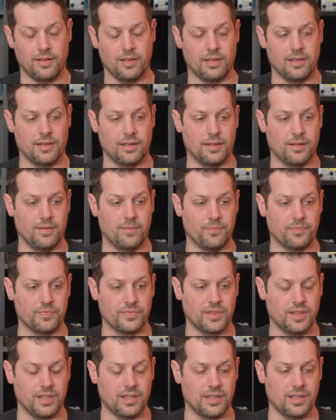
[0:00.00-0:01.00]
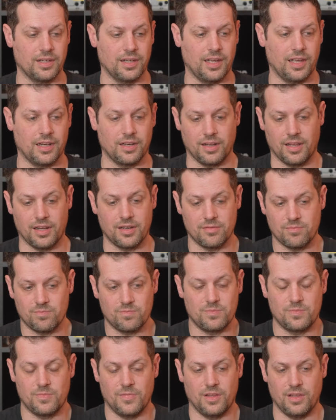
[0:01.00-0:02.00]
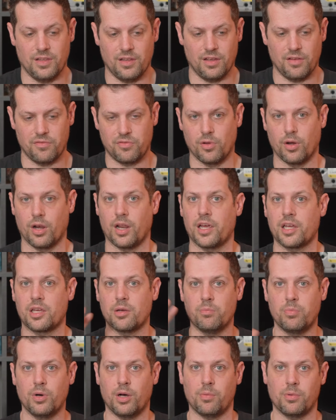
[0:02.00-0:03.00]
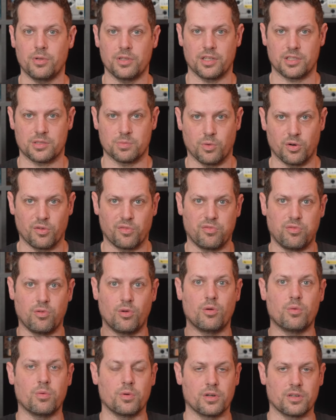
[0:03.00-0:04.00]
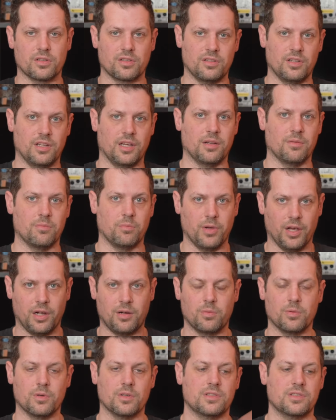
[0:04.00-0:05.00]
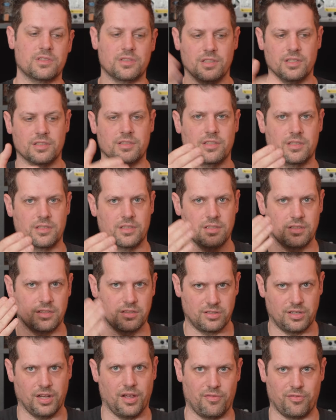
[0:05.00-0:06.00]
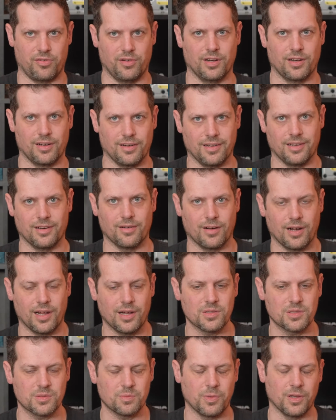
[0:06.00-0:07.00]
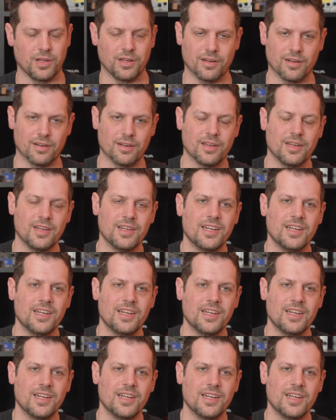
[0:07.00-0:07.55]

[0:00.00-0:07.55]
And if you like a bubble that's more forward than backwards, this is definitely your loudspeaker.